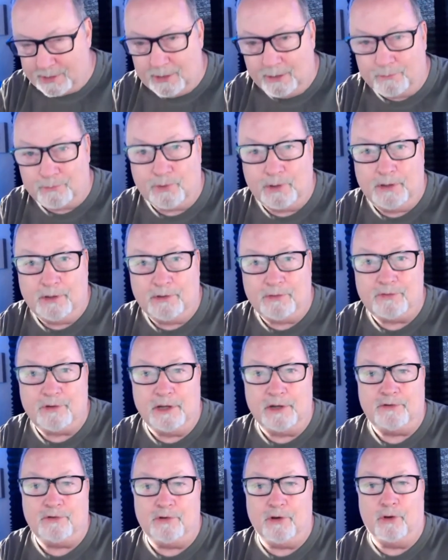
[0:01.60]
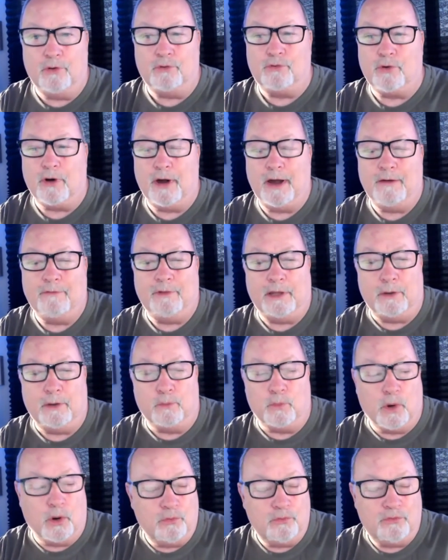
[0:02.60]
Elps Real Estate Show, Traveling
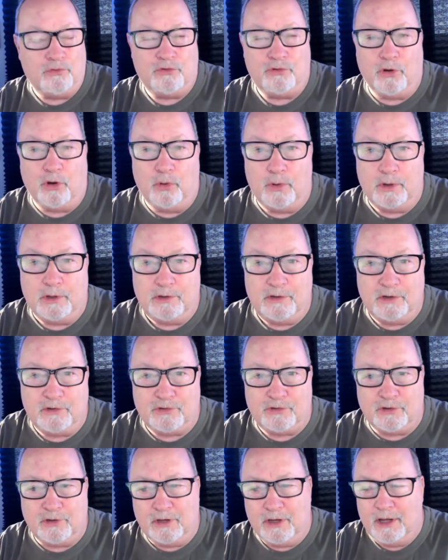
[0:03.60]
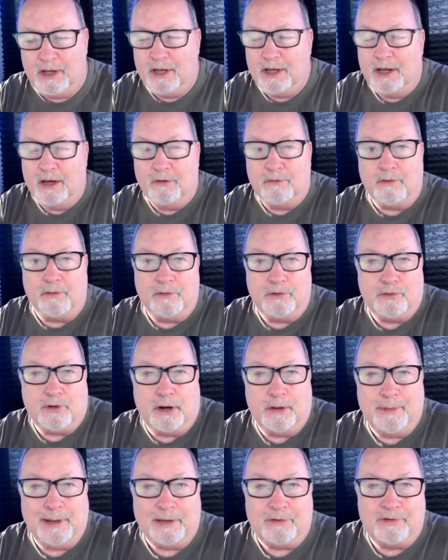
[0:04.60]
Road Show Edition, where we try
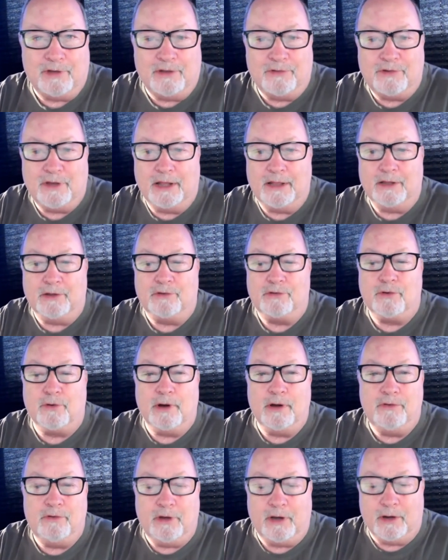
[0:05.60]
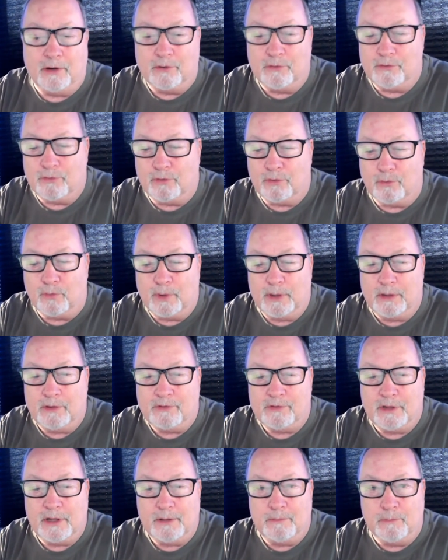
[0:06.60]
to make sense out of this crazy Arizona real
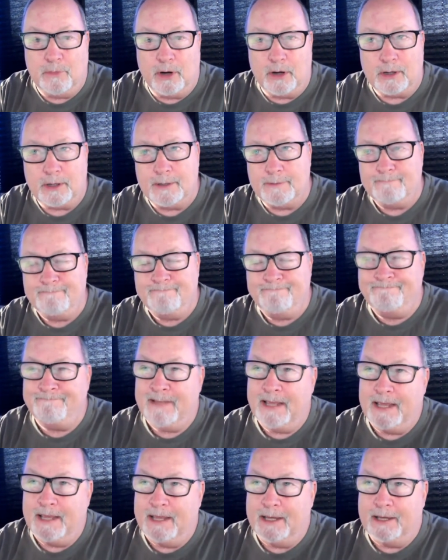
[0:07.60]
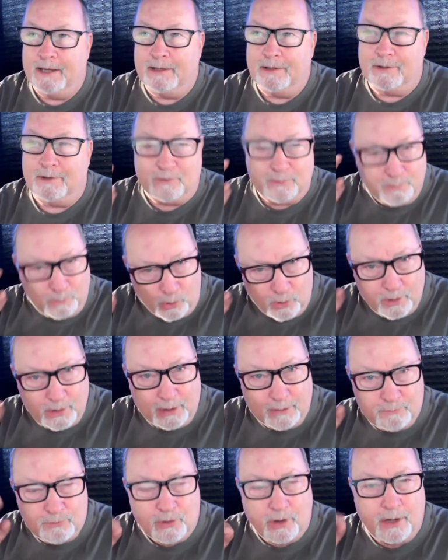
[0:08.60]
estate market. This morning,
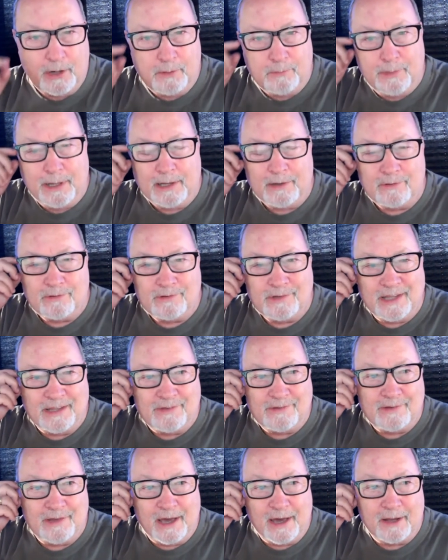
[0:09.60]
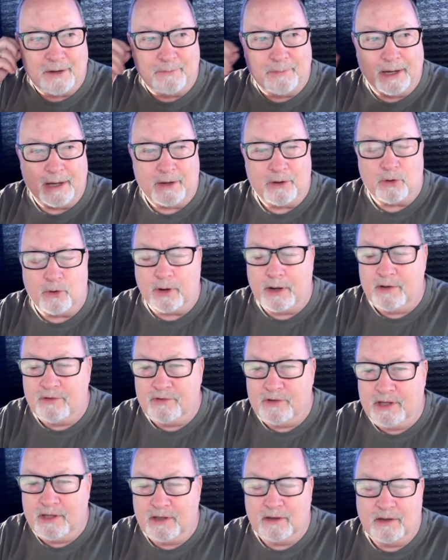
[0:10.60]
I'm trying to make sense out of my
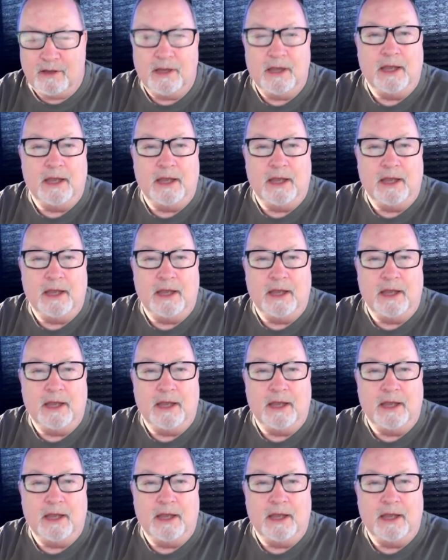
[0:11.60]
crazy